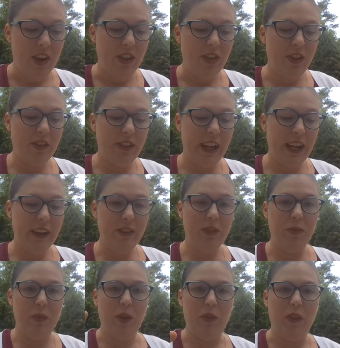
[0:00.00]
Their tails
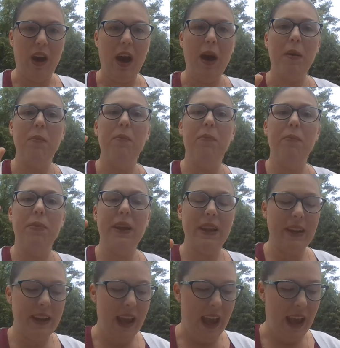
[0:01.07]
move up
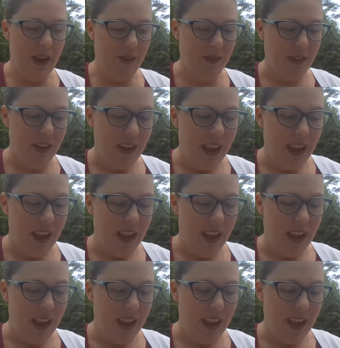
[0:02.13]
and down,